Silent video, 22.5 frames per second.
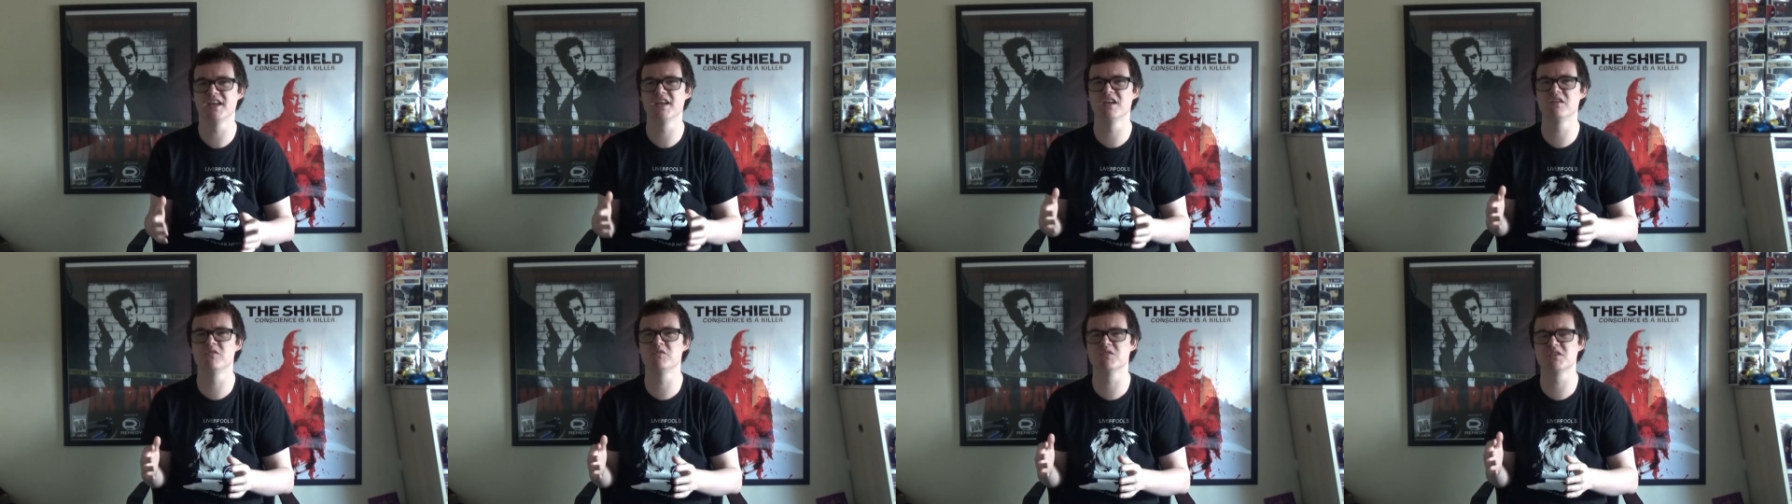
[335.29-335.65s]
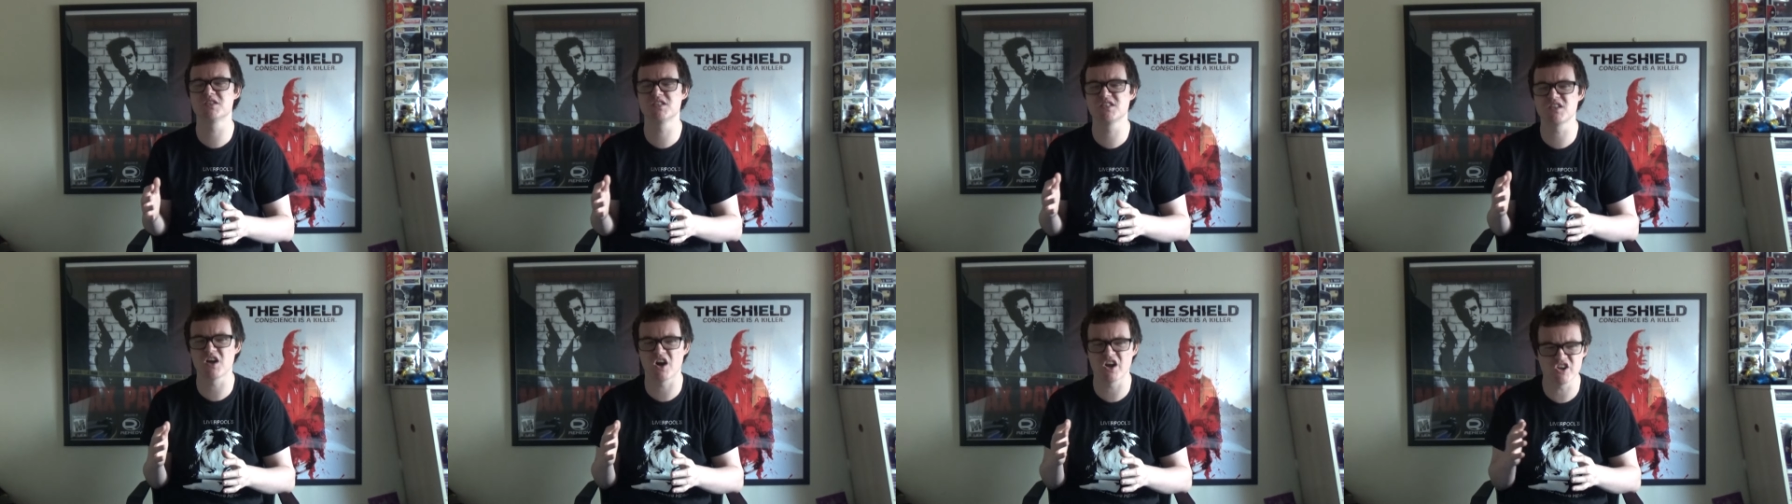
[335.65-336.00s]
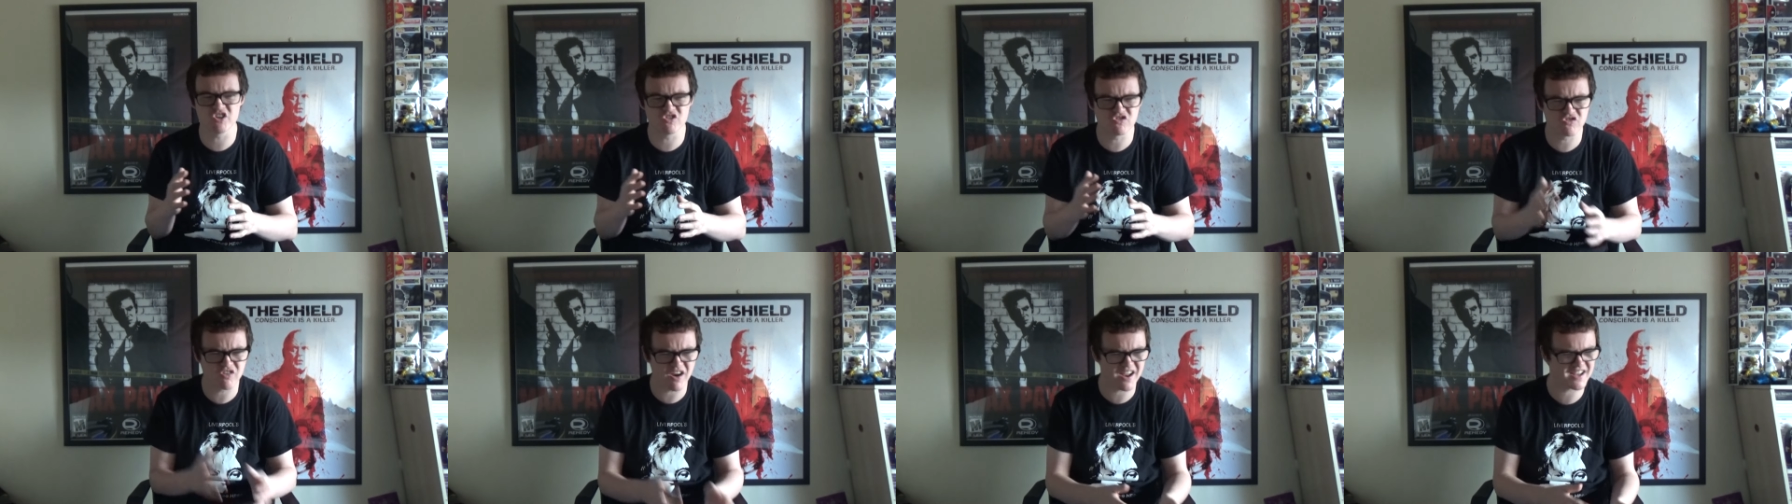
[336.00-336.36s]
he was
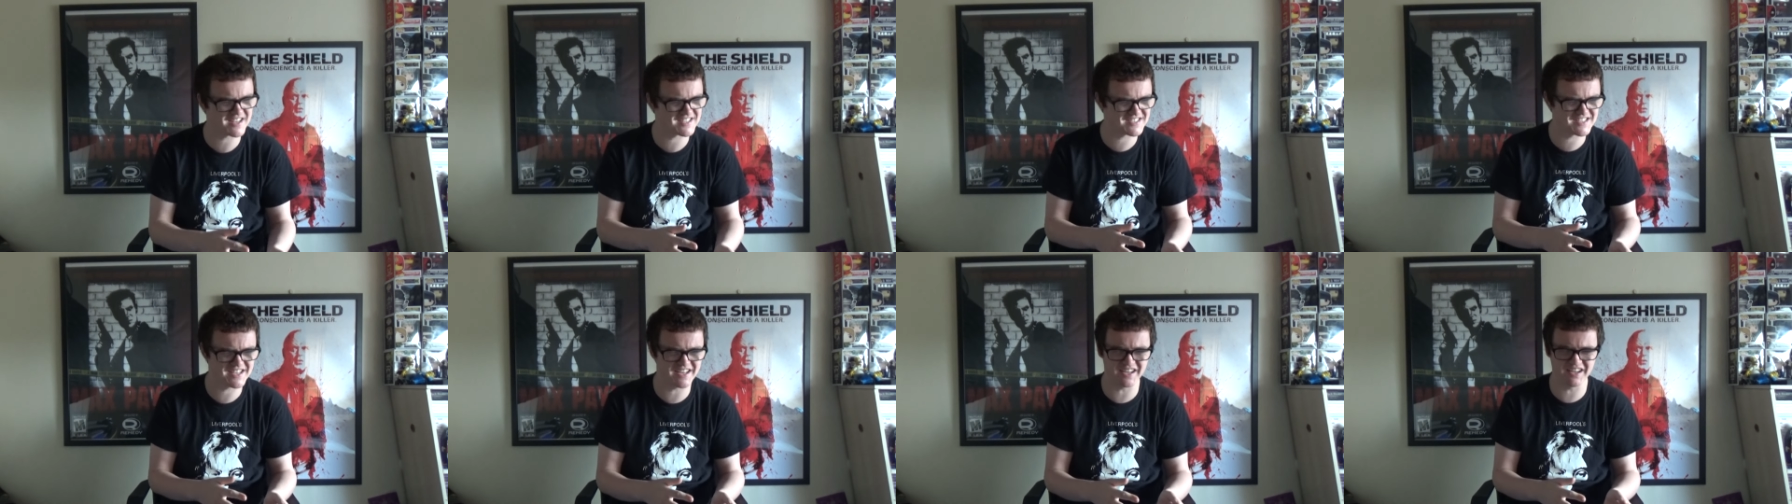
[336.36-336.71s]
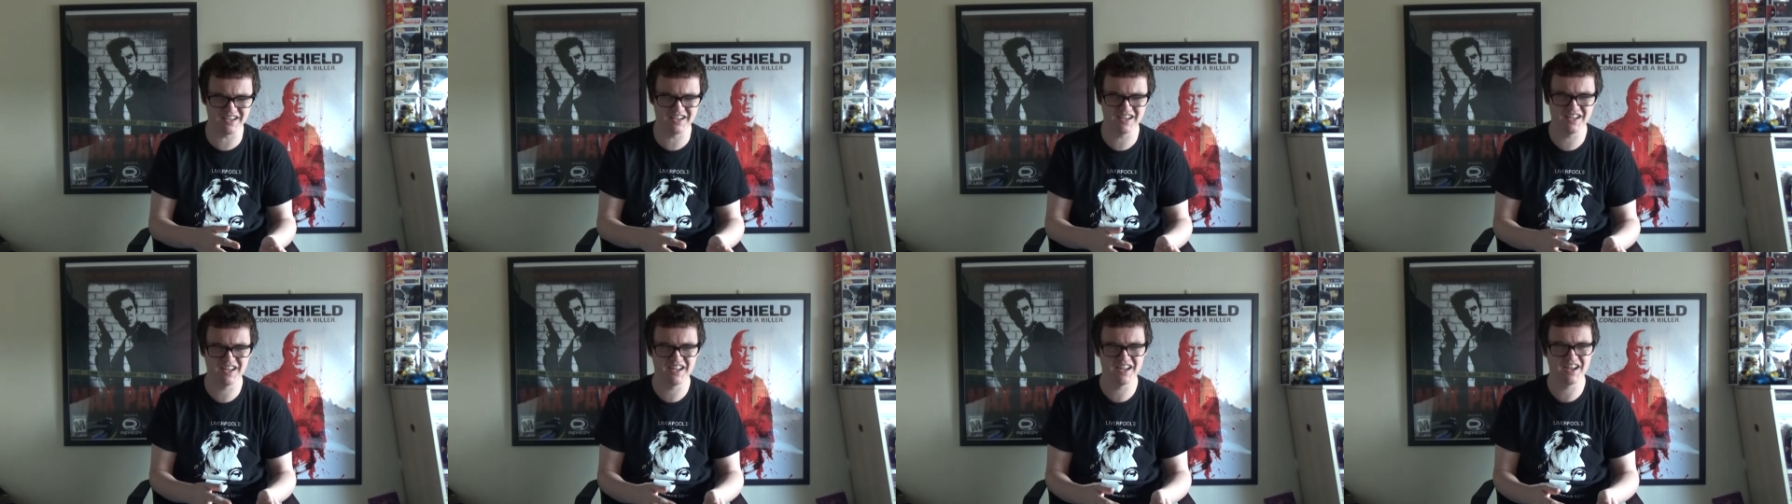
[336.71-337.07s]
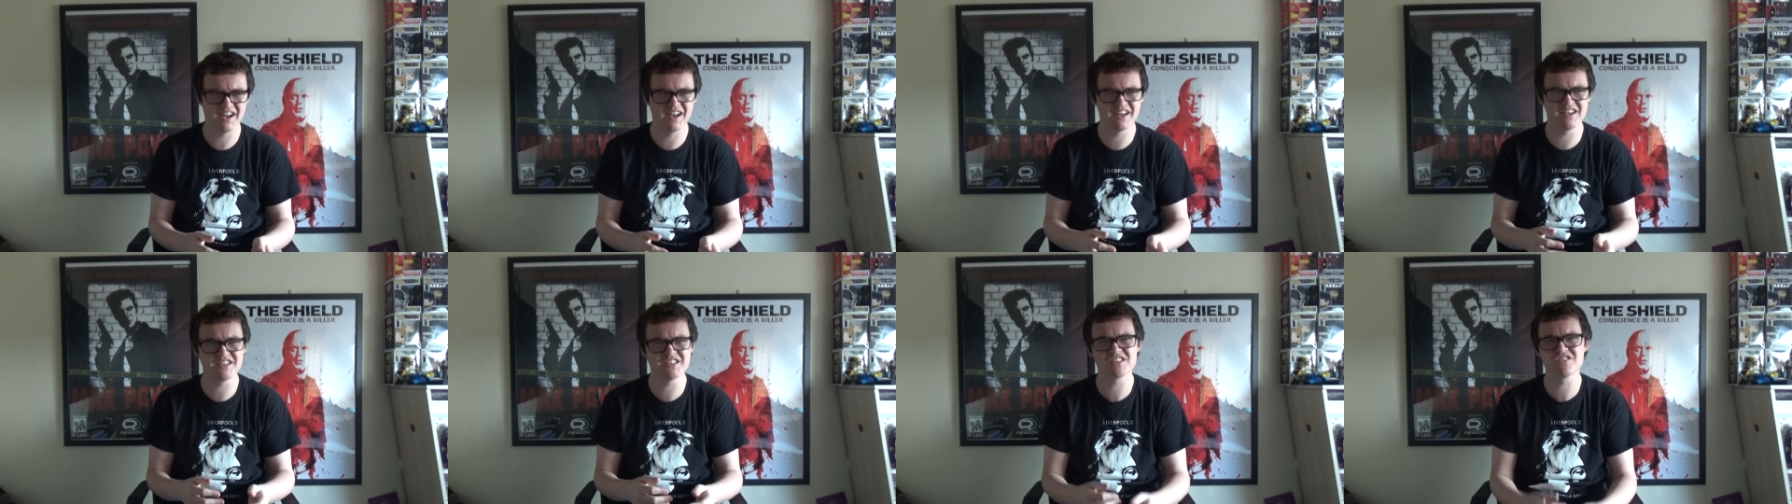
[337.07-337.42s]
digressing
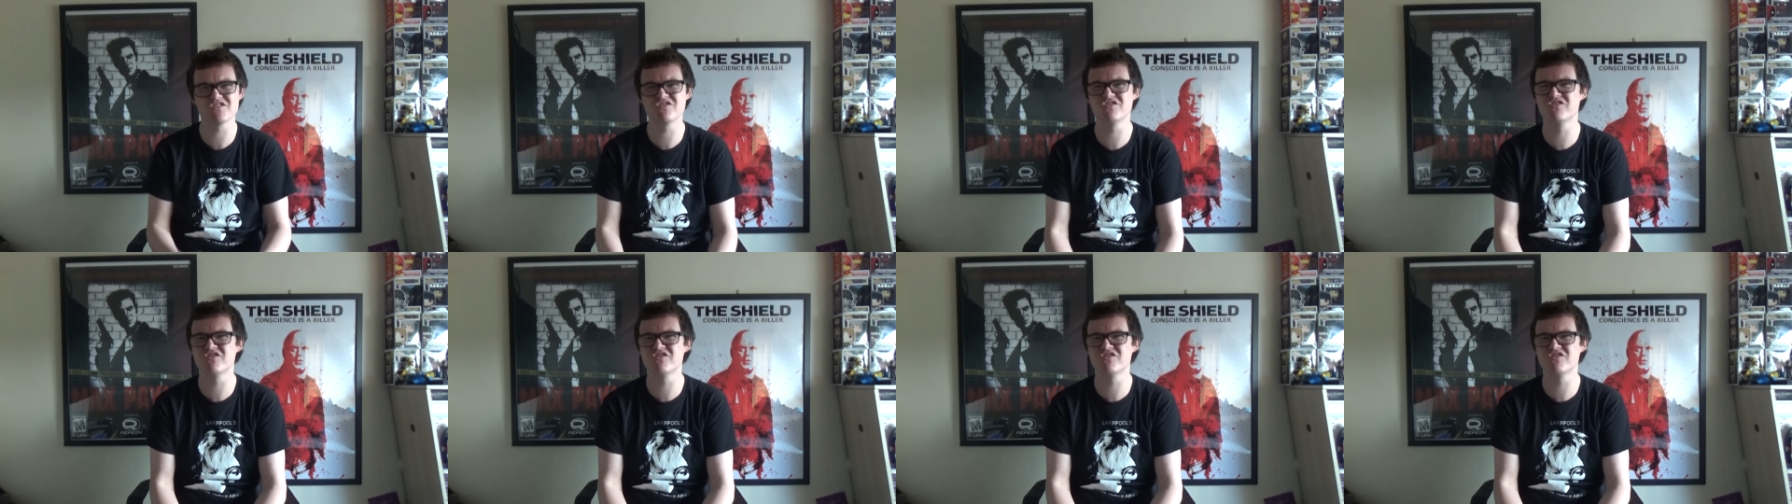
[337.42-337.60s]
it's just